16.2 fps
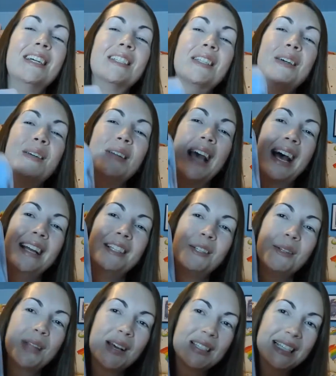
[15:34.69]
So yeah, in
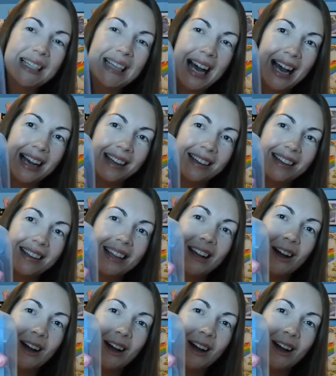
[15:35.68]
2009,